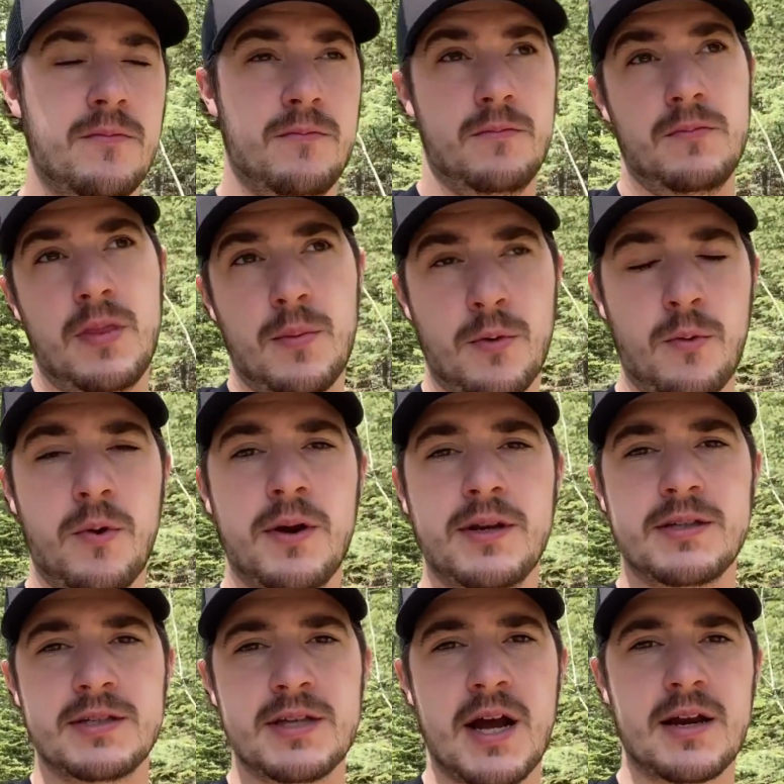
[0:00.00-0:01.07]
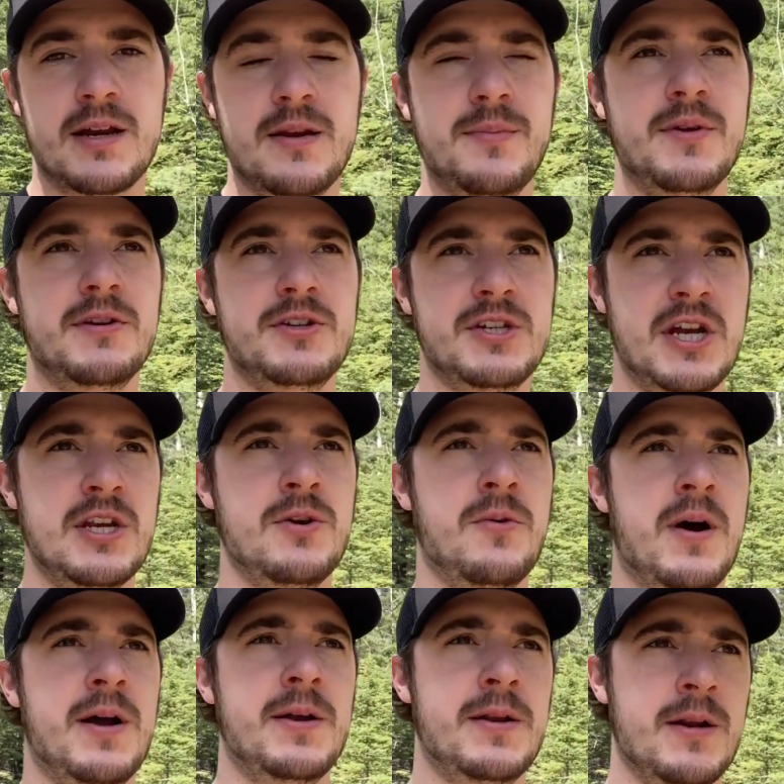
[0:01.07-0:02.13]
number one, it's not going to be
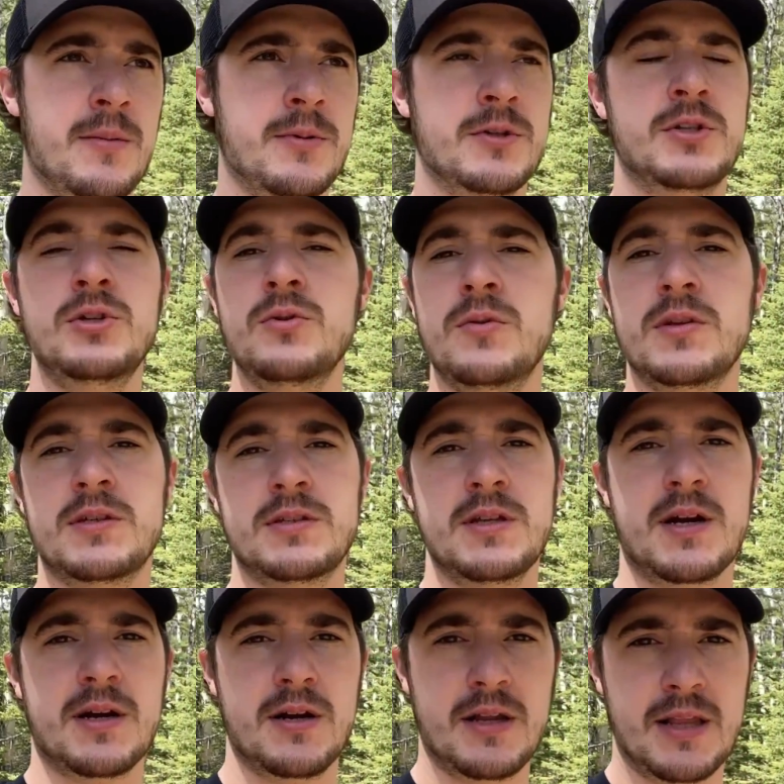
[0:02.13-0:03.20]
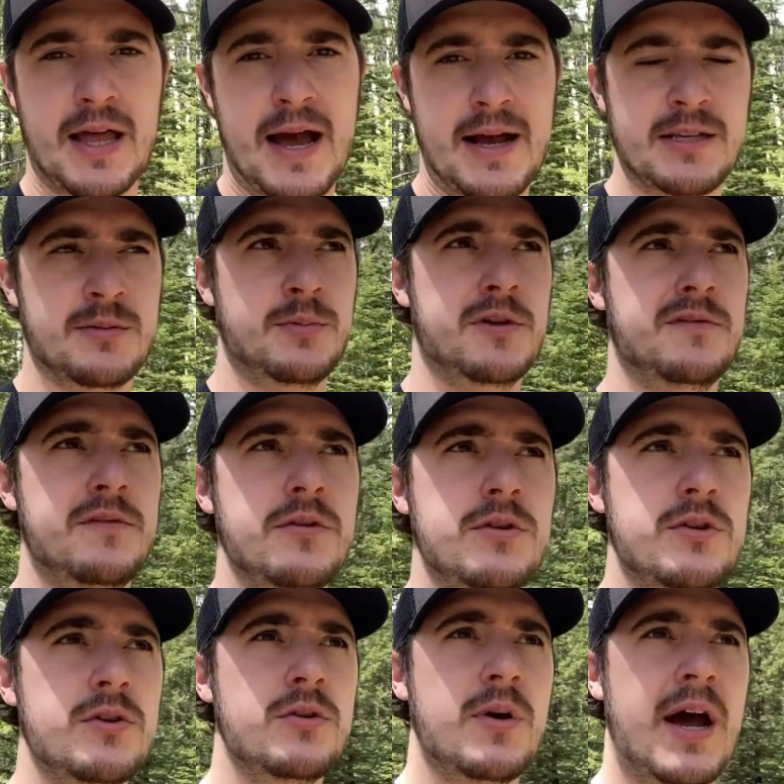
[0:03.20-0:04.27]
genuine, and number two, it's not going to last. But if you
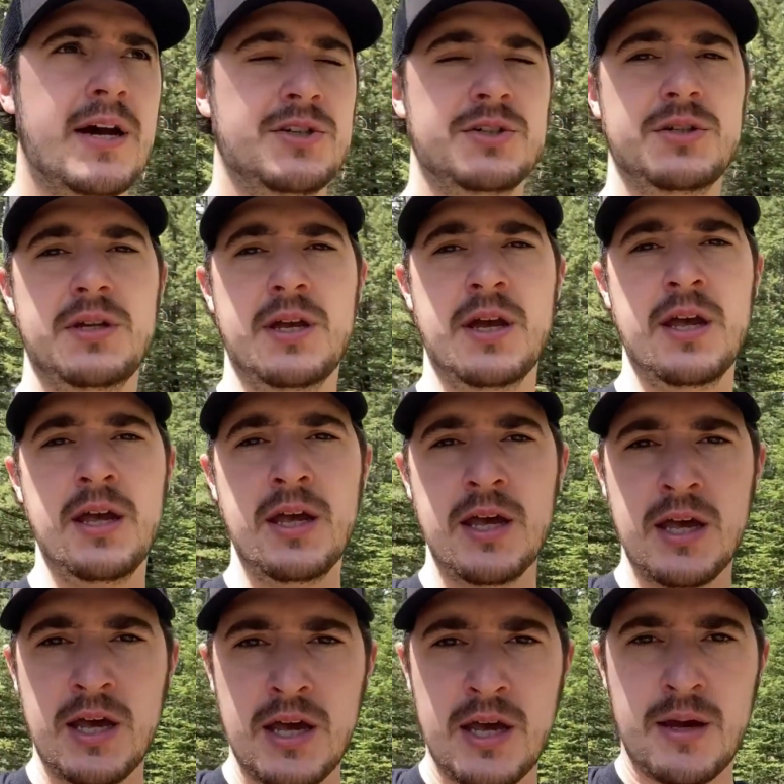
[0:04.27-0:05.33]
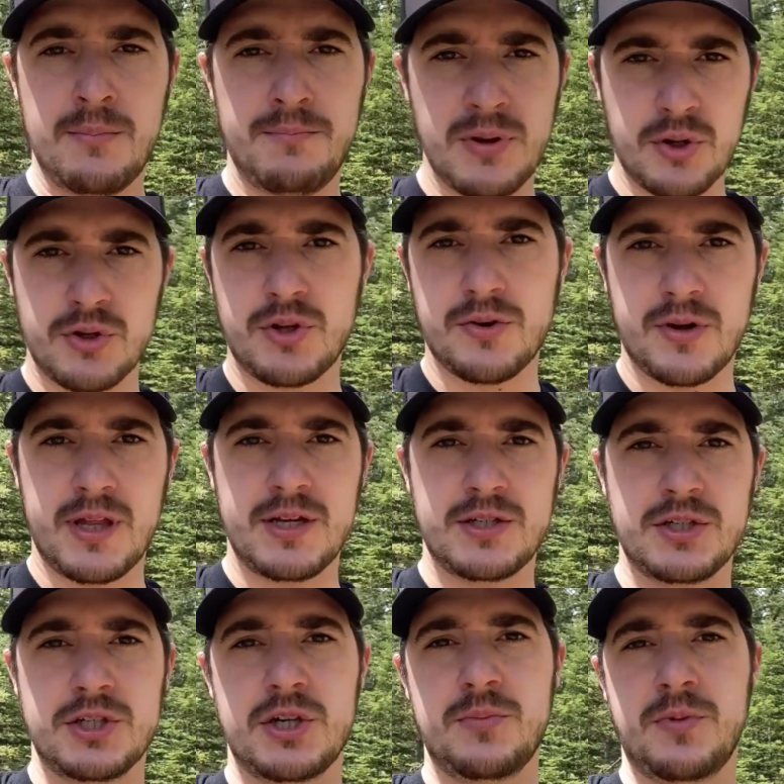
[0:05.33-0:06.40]
do actually build your
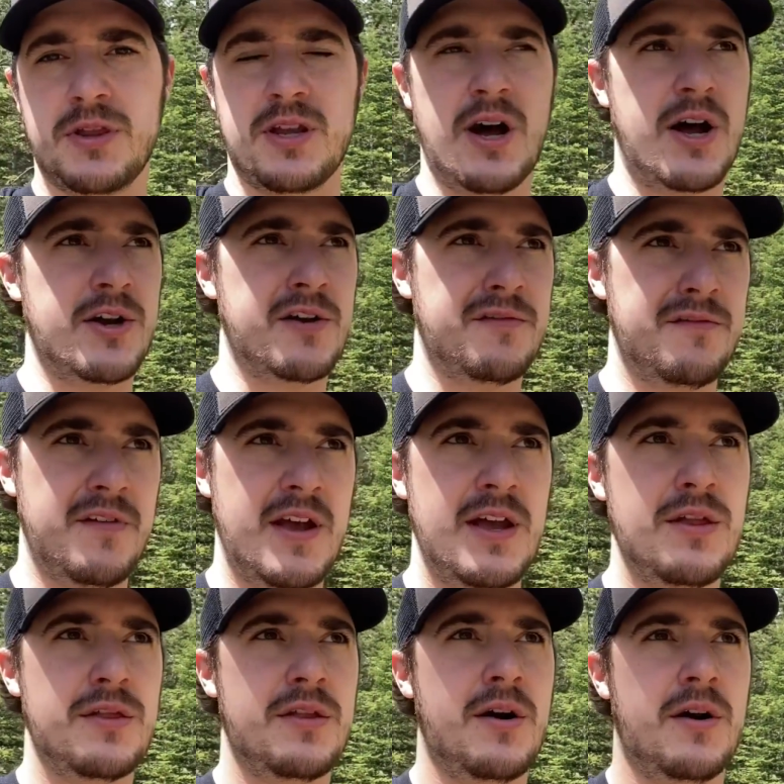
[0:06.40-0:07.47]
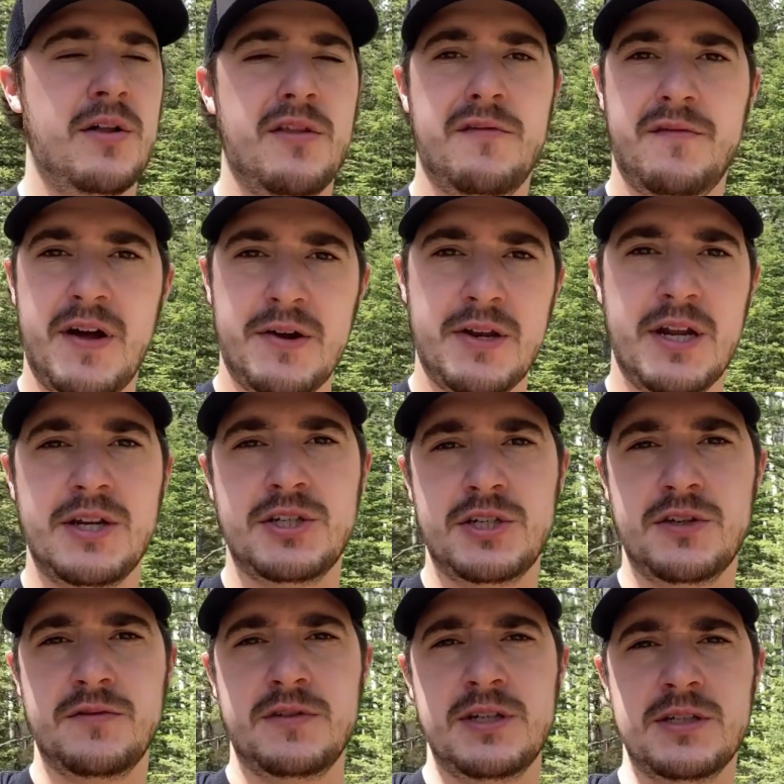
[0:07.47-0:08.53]
relationship with God, your faith on the foundation
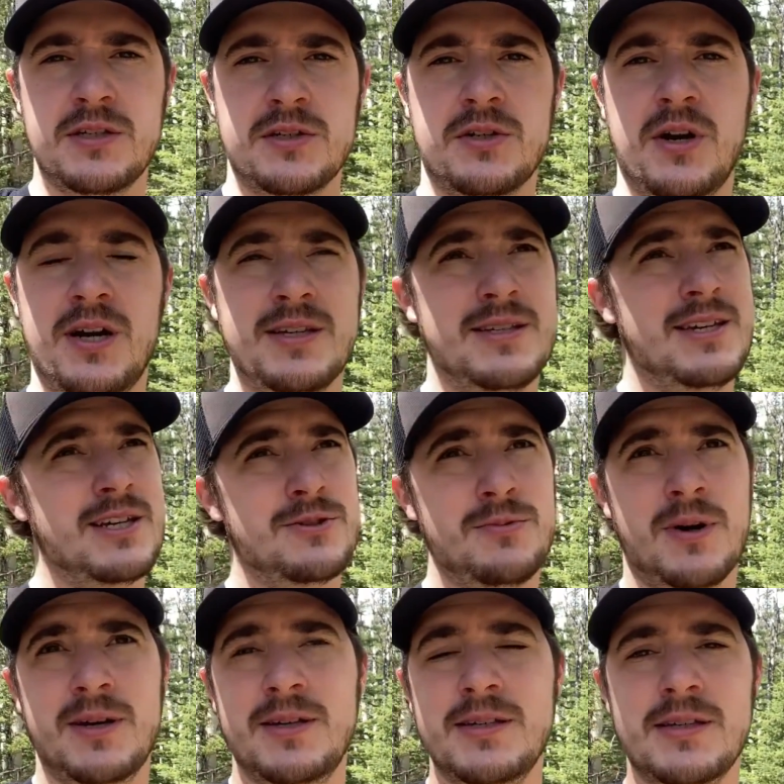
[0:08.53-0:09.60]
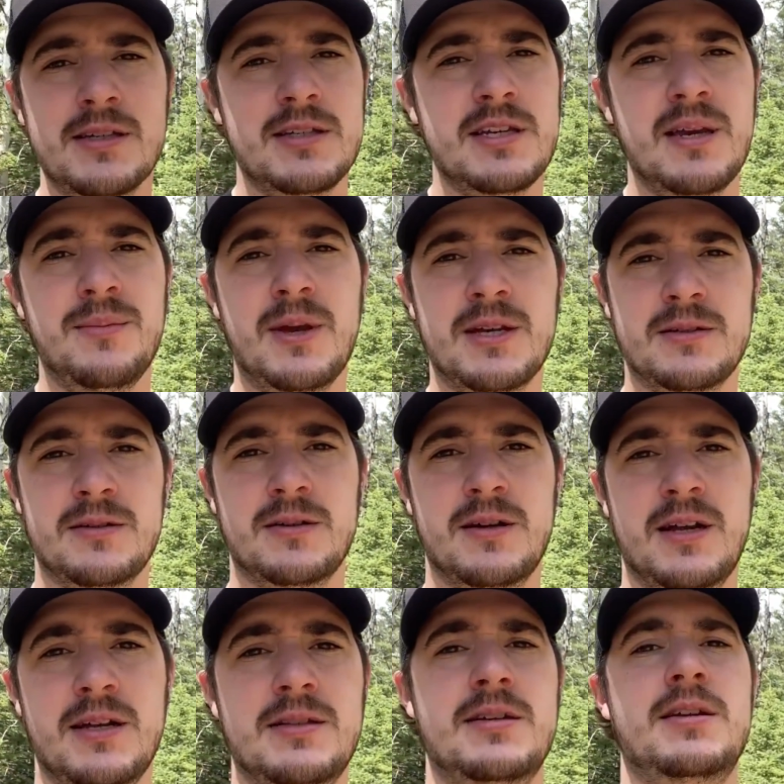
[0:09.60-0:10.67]
of Jesus Christ, guess what? He's the same
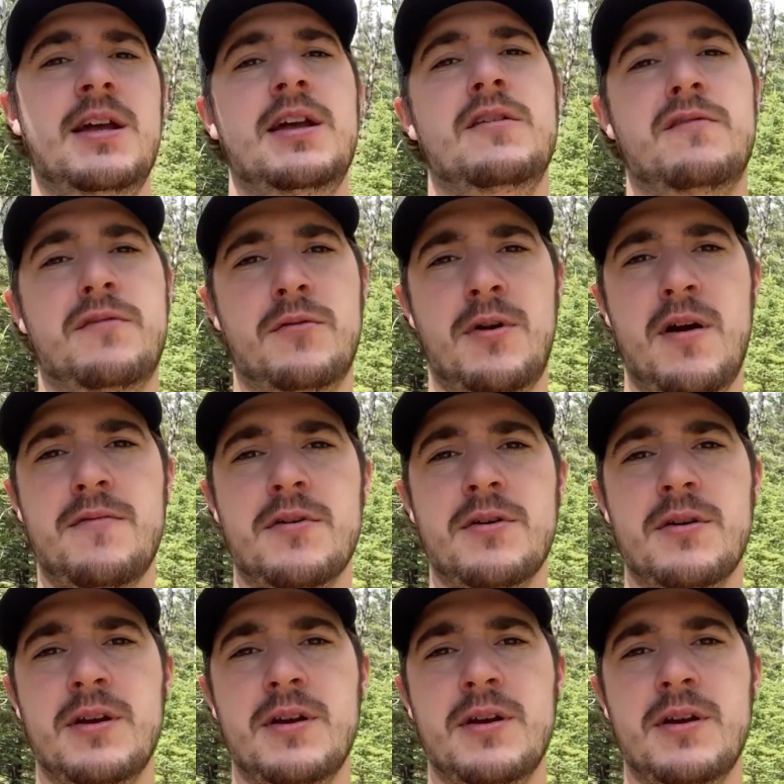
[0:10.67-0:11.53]
yesterday, today, and forever.